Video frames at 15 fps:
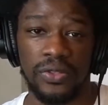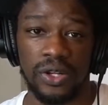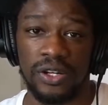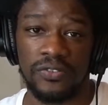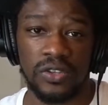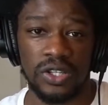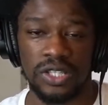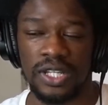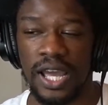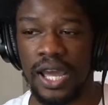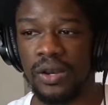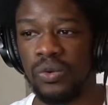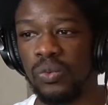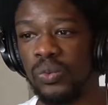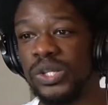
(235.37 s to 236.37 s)
And if there's not,
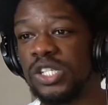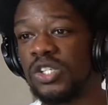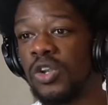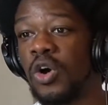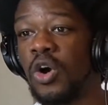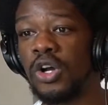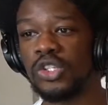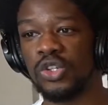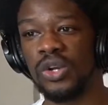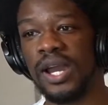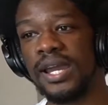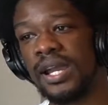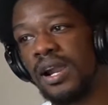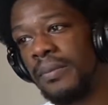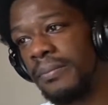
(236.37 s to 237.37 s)
we should all try
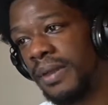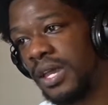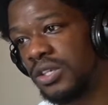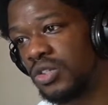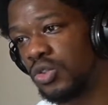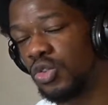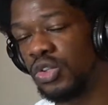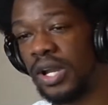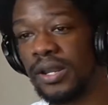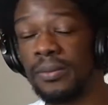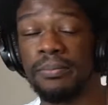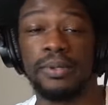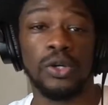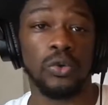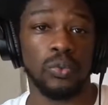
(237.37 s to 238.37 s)
our best to try to
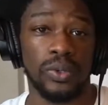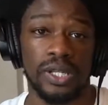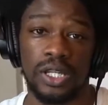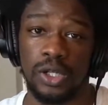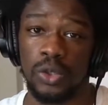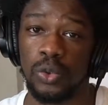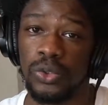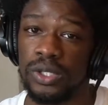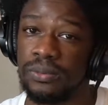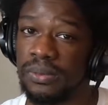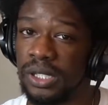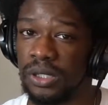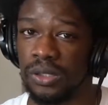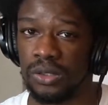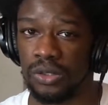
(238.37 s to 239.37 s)
build one, including
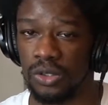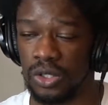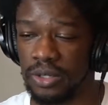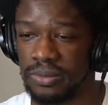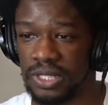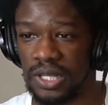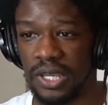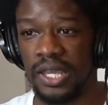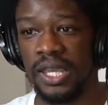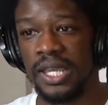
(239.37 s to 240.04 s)
me. You know what I'm saying?